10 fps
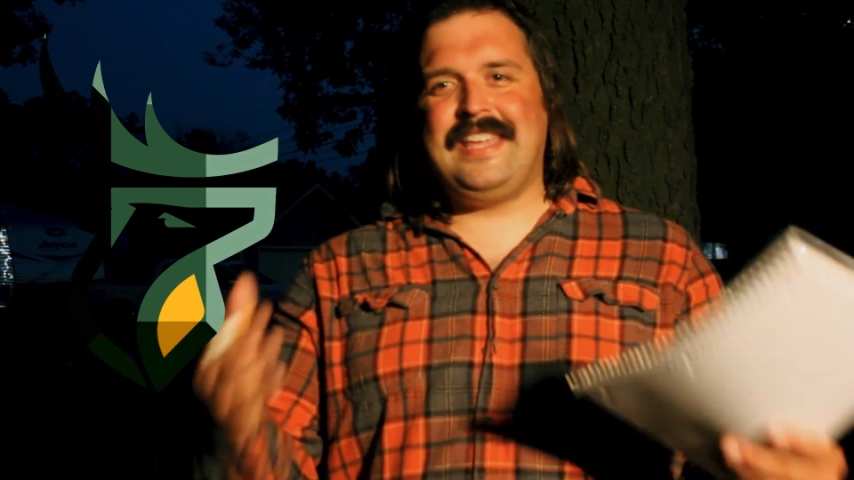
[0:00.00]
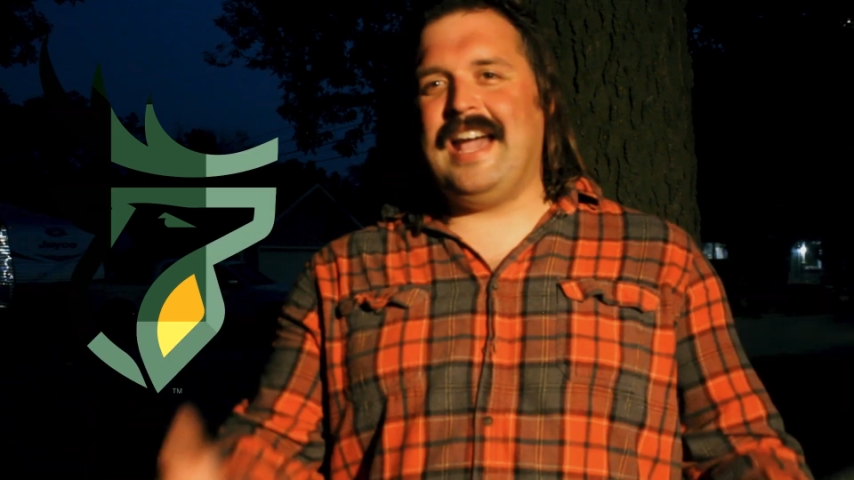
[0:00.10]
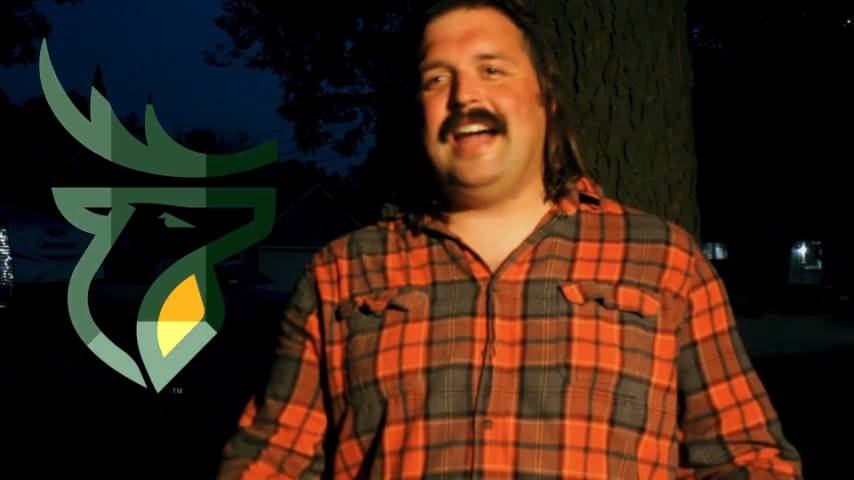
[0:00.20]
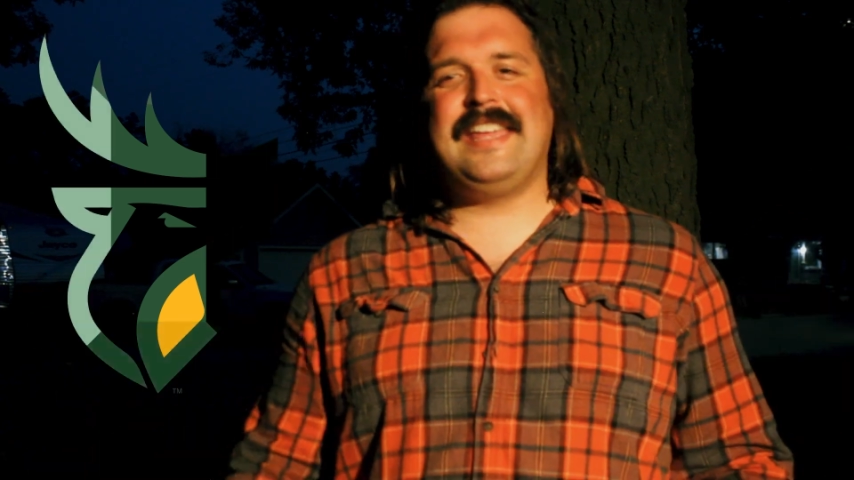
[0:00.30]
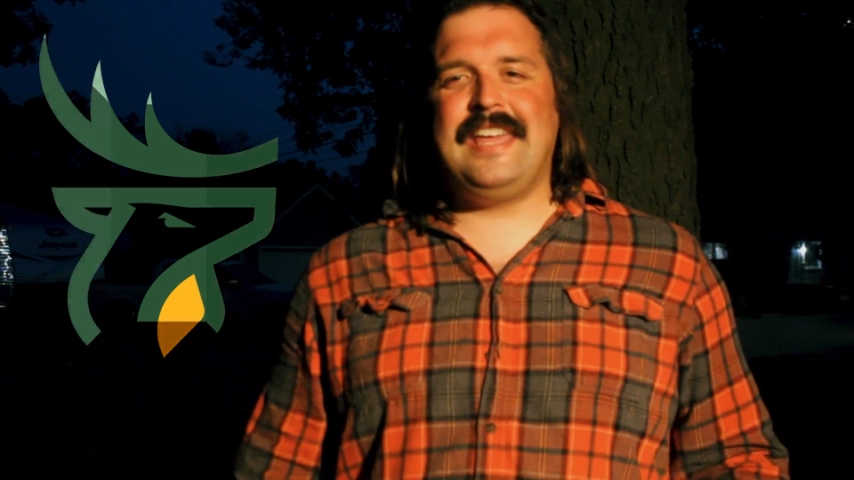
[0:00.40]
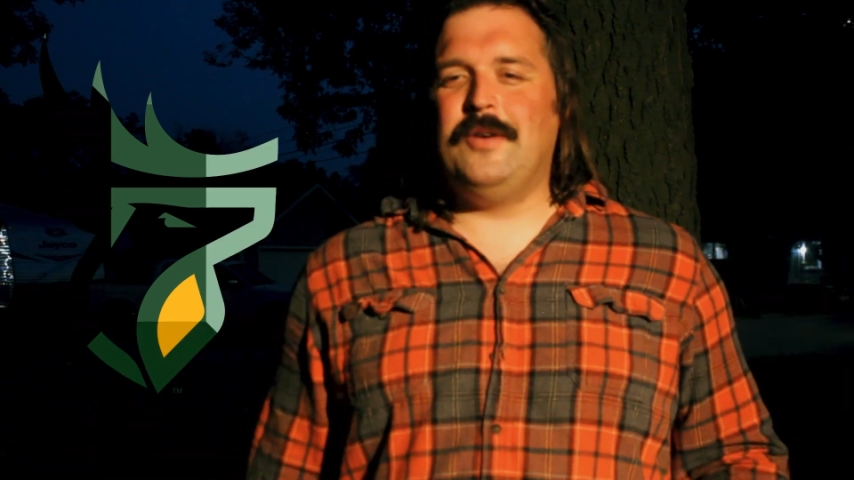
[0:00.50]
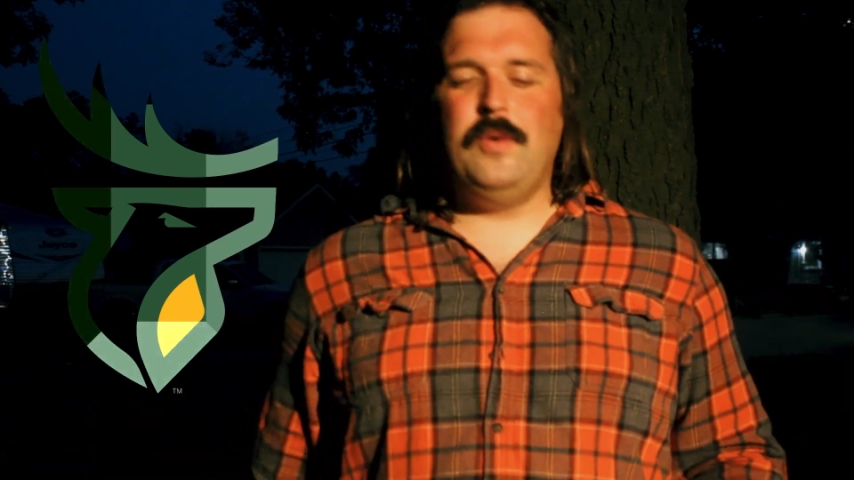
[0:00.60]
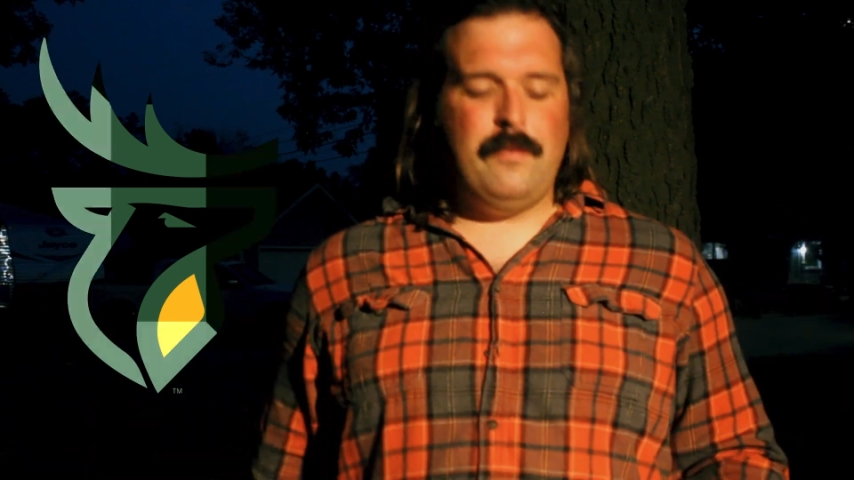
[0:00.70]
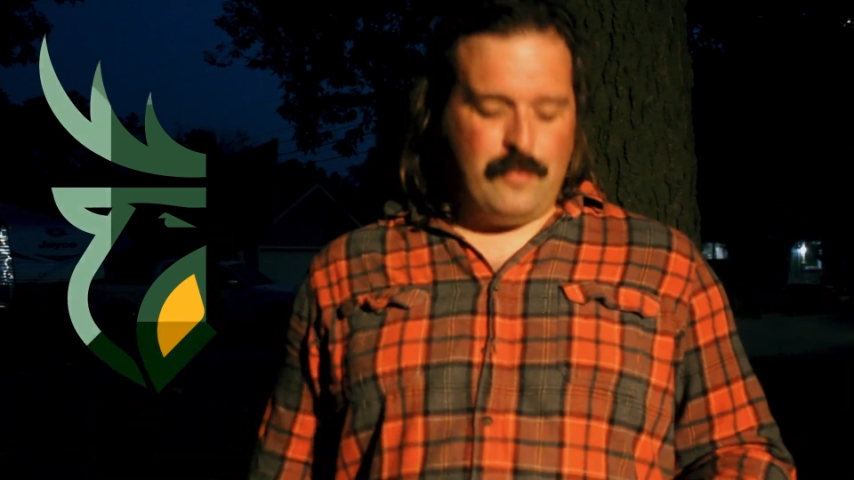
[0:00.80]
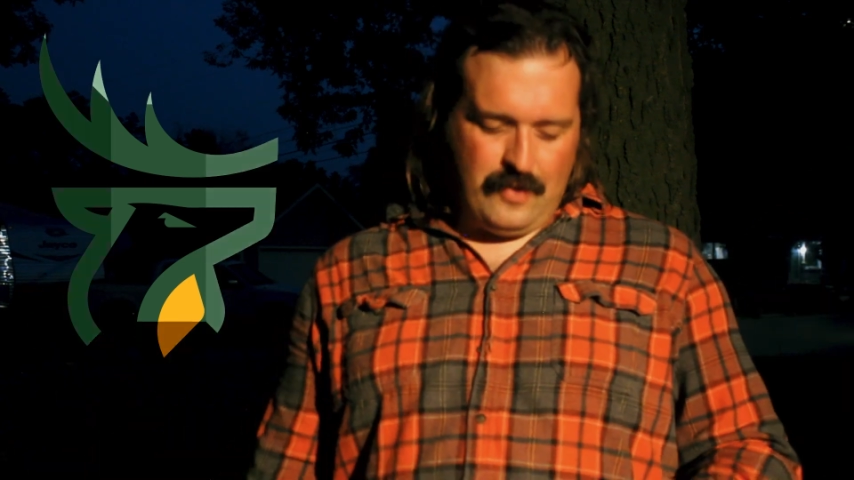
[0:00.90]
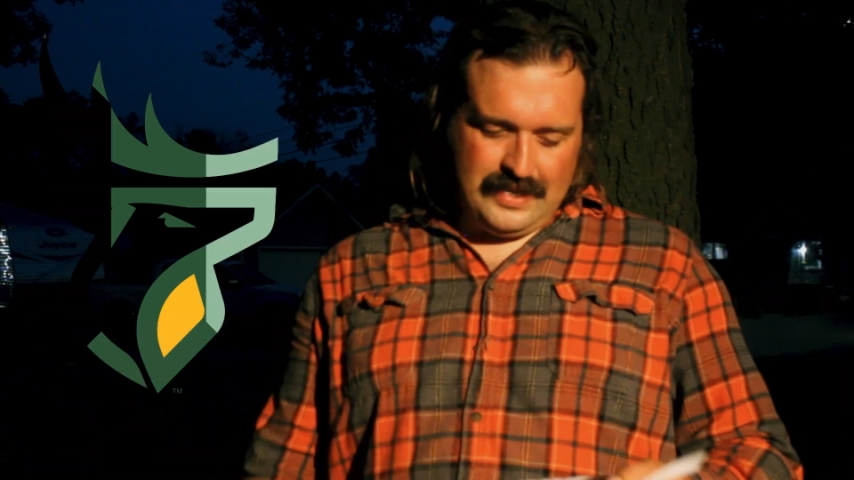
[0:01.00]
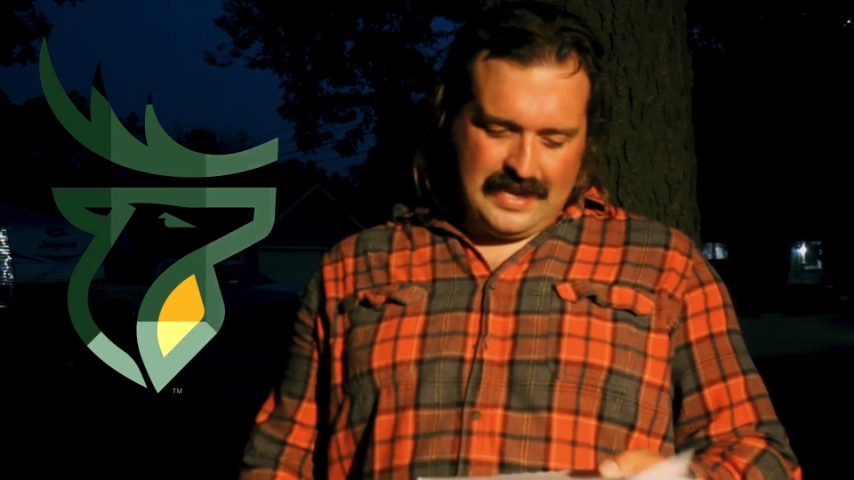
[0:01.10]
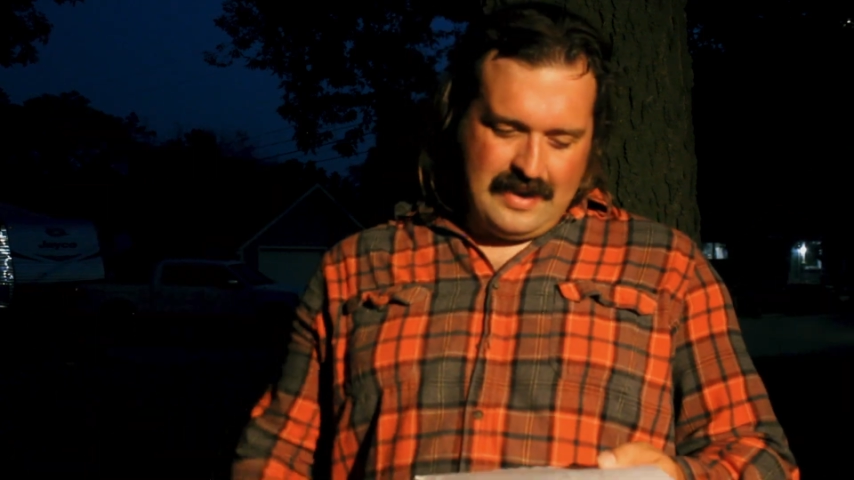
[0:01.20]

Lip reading: gotta get a win, boys. At